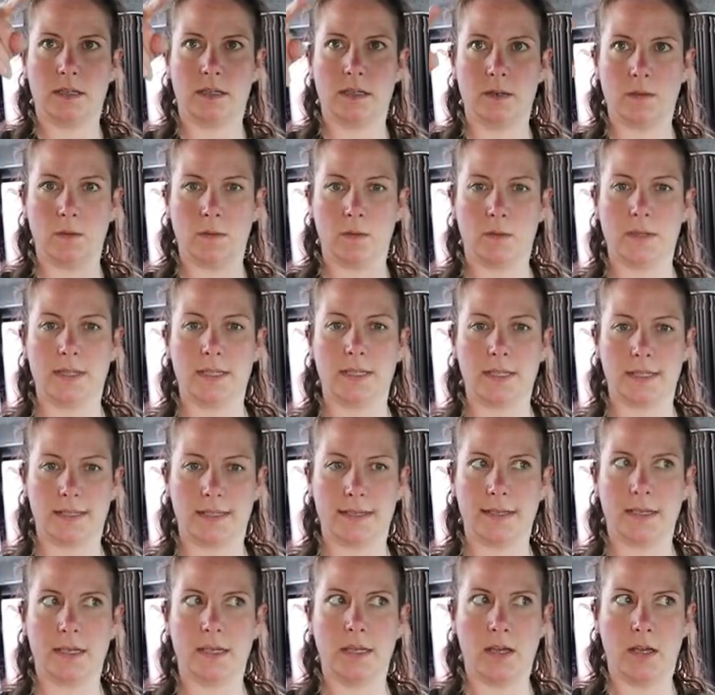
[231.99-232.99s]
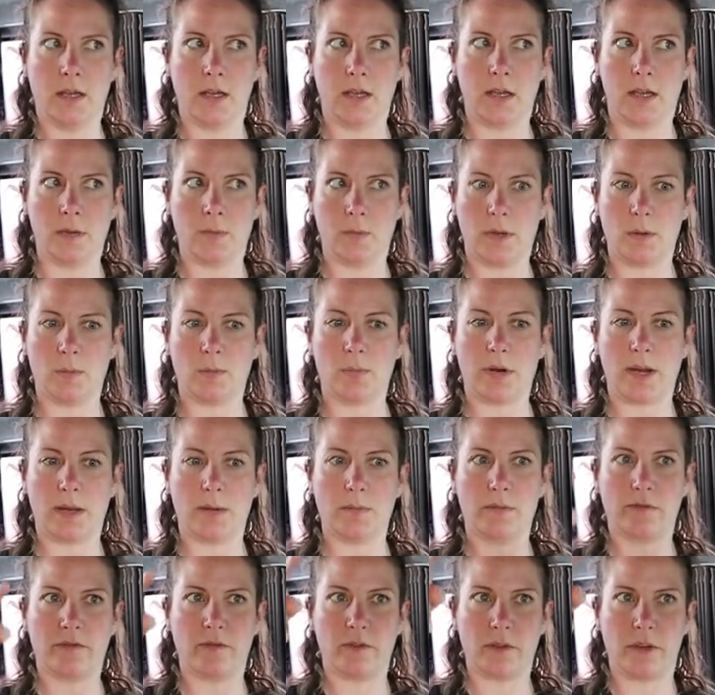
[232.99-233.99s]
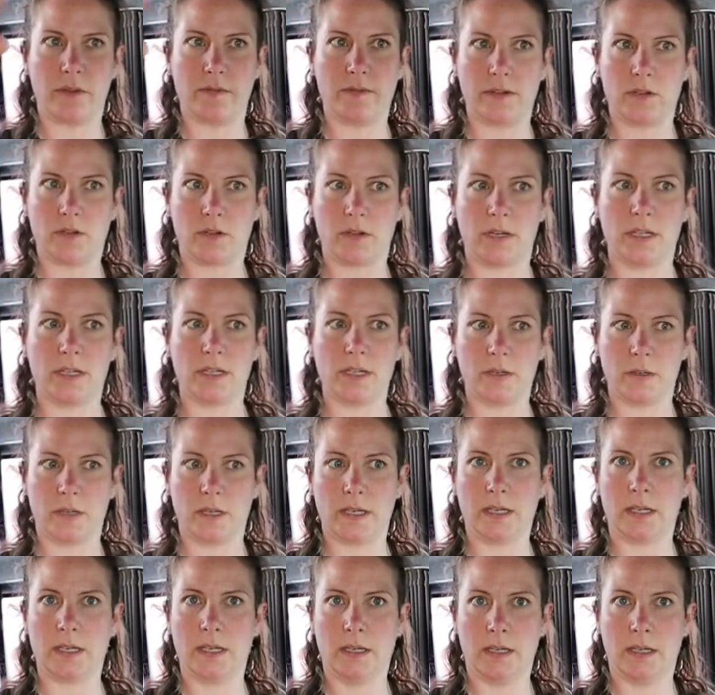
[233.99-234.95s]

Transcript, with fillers: Oh, this is hurting my brain before I even try and do it.